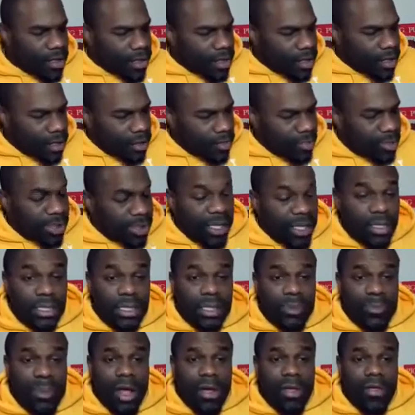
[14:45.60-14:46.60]
Please
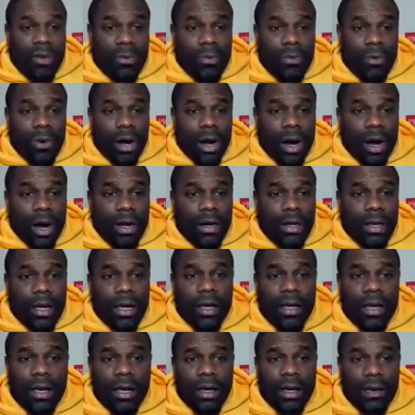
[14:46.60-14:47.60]
spell the word
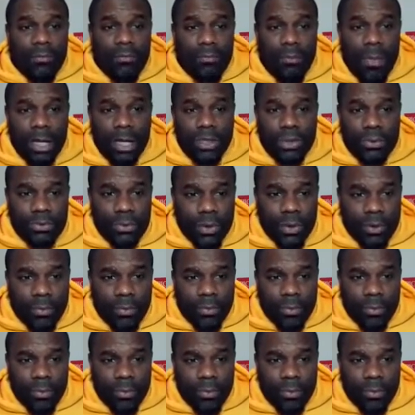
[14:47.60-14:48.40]
mushroom.